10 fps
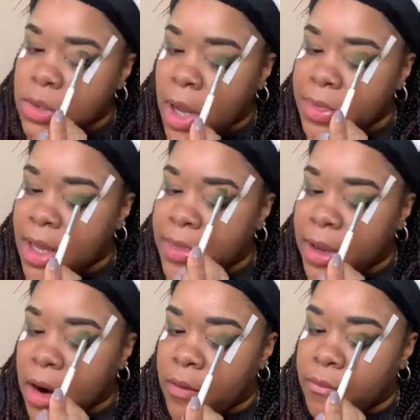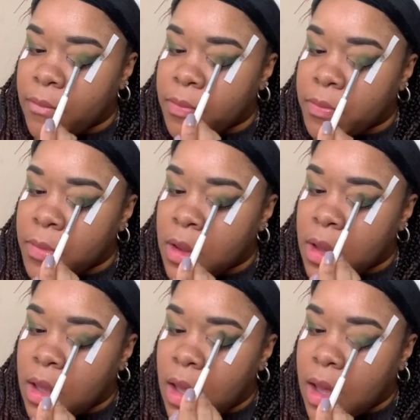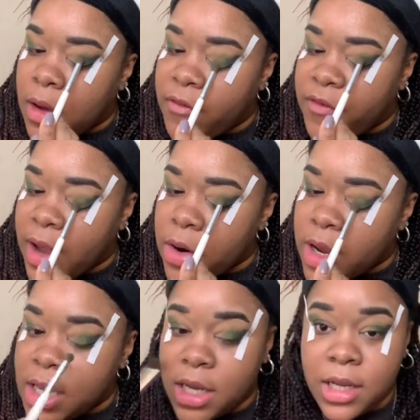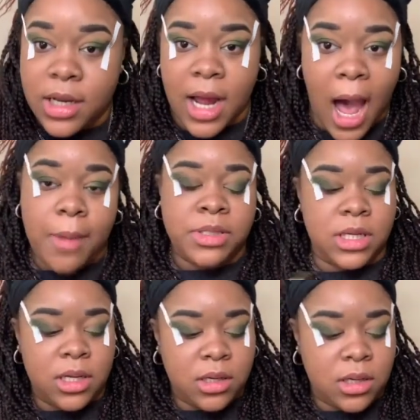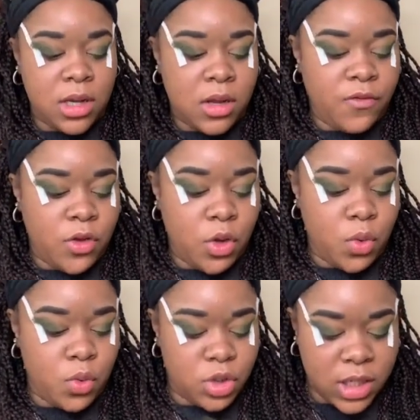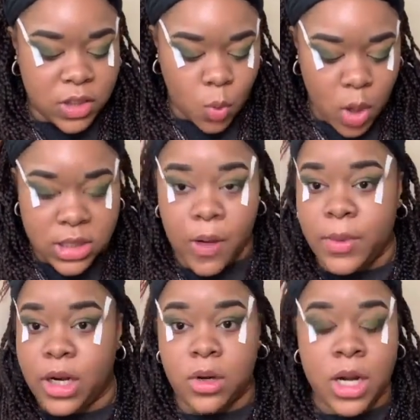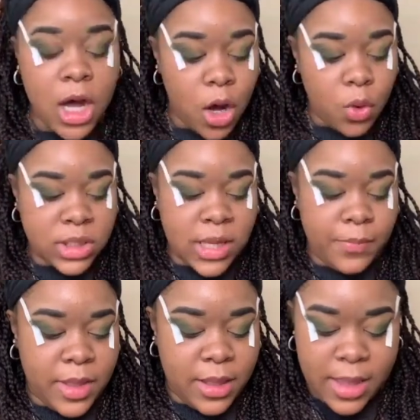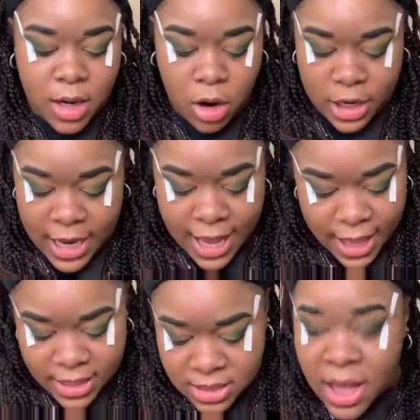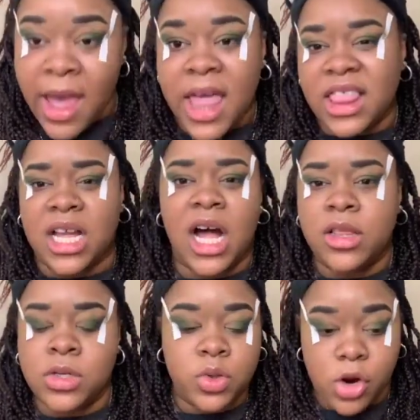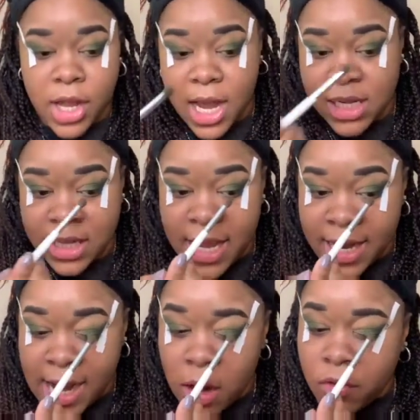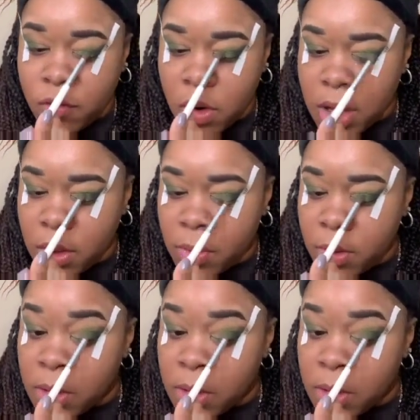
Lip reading: I think they're a very good option if you just want something on the go, something that already has the color story kind of laid out for you.